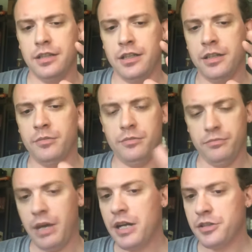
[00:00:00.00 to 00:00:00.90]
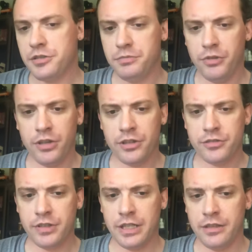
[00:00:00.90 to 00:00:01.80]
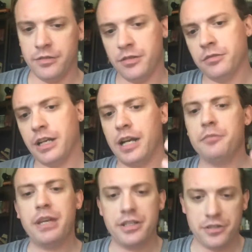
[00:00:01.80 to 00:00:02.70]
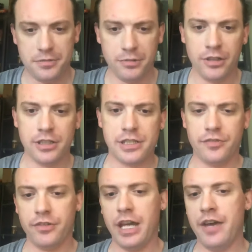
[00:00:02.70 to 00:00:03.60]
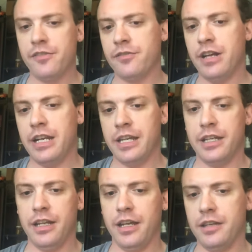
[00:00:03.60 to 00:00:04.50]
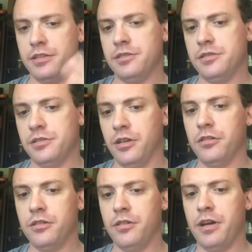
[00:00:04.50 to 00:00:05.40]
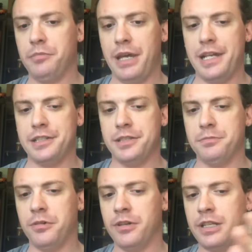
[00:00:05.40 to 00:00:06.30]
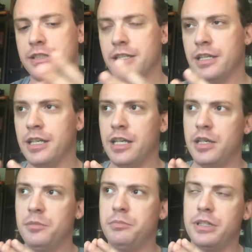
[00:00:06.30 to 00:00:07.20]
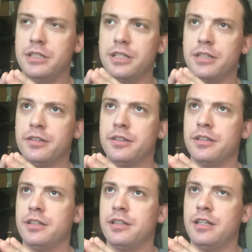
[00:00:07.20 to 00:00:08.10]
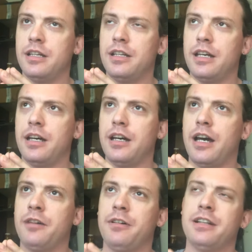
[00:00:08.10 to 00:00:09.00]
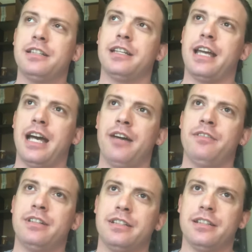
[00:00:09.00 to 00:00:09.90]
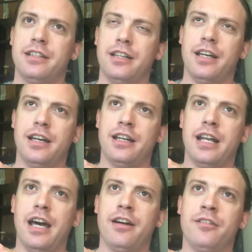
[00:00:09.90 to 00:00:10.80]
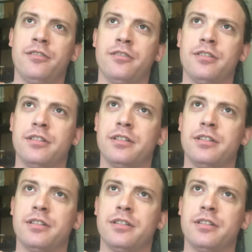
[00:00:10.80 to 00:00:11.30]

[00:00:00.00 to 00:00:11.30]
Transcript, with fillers: uh, minor spoilers right now, or kind of major spoilers if you haven't read it yet. Don't go on past this point. But I wanted to comment on how